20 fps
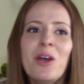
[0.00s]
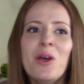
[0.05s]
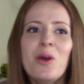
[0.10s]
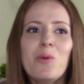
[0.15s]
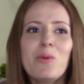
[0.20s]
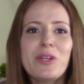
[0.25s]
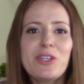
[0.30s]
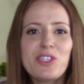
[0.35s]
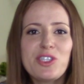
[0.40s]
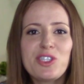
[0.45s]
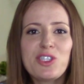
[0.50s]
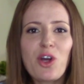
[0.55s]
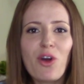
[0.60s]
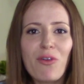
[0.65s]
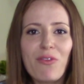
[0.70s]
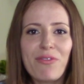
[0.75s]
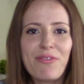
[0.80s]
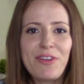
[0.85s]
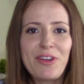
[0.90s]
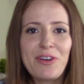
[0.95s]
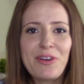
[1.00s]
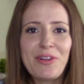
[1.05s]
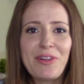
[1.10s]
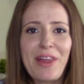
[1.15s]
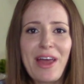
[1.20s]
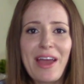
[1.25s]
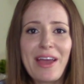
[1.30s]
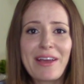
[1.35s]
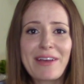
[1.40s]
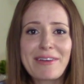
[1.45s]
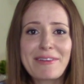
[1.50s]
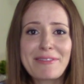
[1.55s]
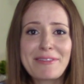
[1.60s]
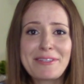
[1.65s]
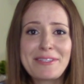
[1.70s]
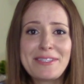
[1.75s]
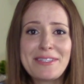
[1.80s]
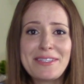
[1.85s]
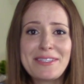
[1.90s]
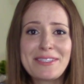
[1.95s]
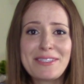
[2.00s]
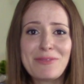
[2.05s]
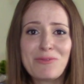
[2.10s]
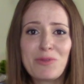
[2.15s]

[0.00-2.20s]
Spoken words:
We just don't feel like this is